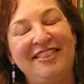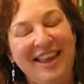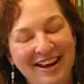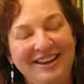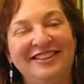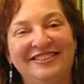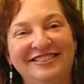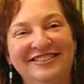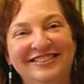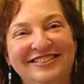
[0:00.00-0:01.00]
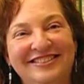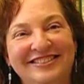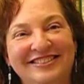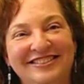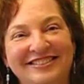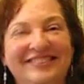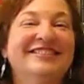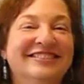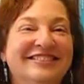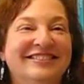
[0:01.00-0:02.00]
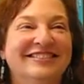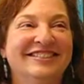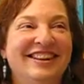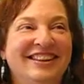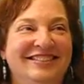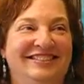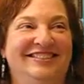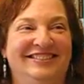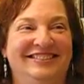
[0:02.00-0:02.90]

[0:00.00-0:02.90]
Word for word: Thank you. Thank you. Yay!